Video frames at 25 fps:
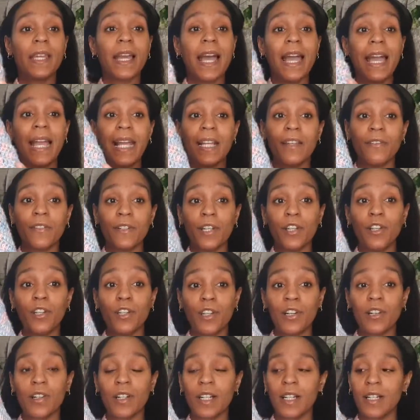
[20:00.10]
a hell of a lot
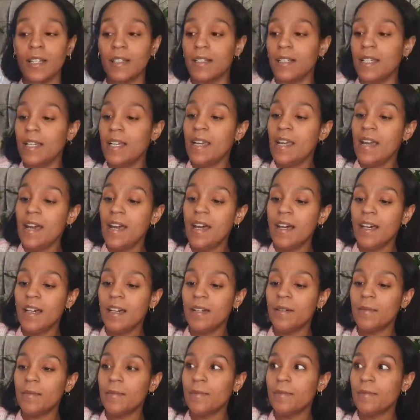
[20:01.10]
longer.
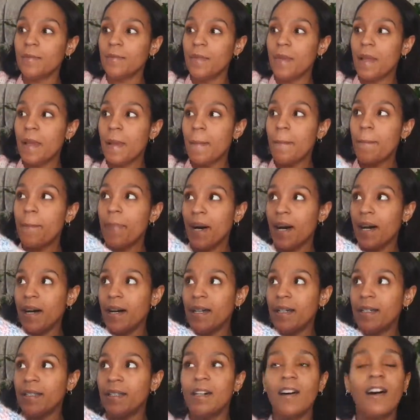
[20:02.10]

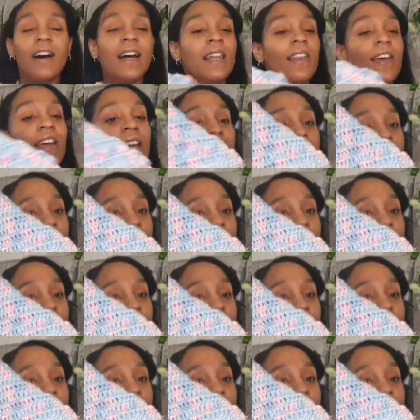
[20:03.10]
but I like